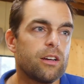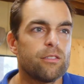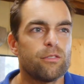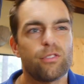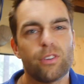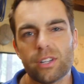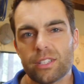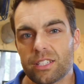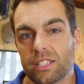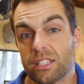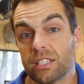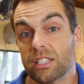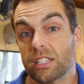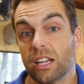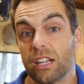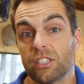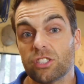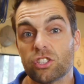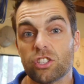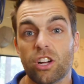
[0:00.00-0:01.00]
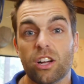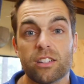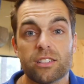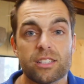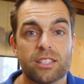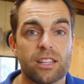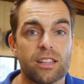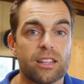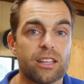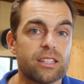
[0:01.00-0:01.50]
For instance,
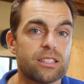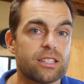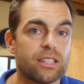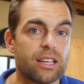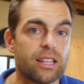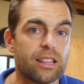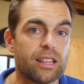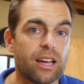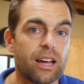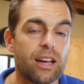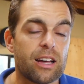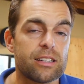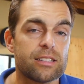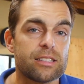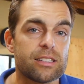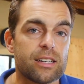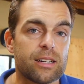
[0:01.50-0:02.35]
gunshots and things like that.